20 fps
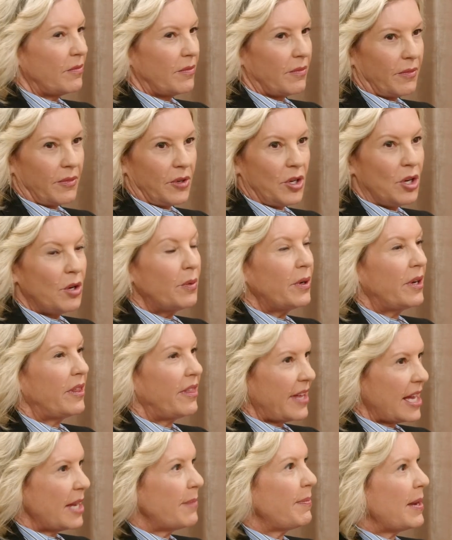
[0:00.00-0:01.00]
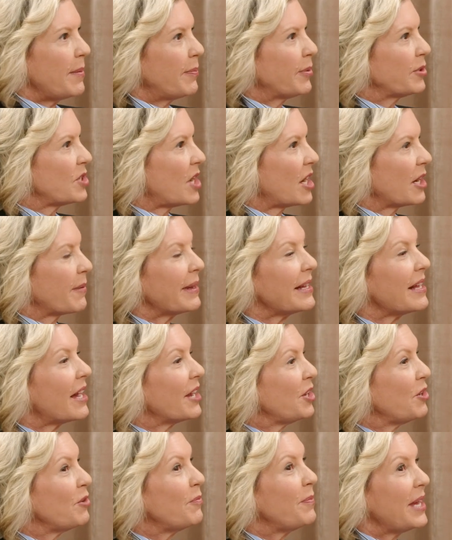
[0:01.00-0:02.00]
you would think people talk about,
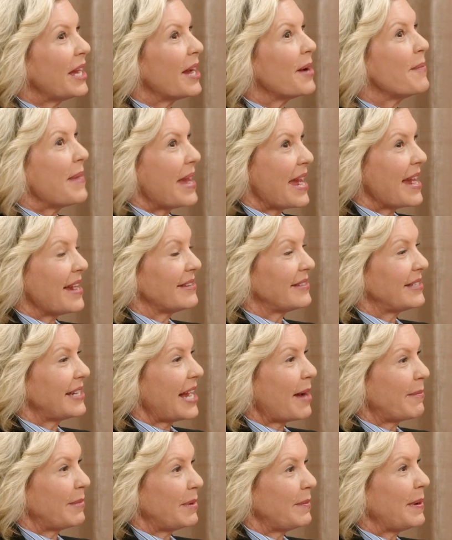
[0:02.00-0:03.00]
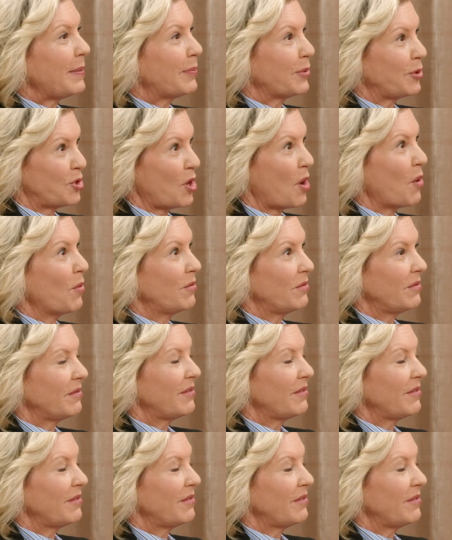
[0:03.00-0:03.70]
you'd be amazed how many people don't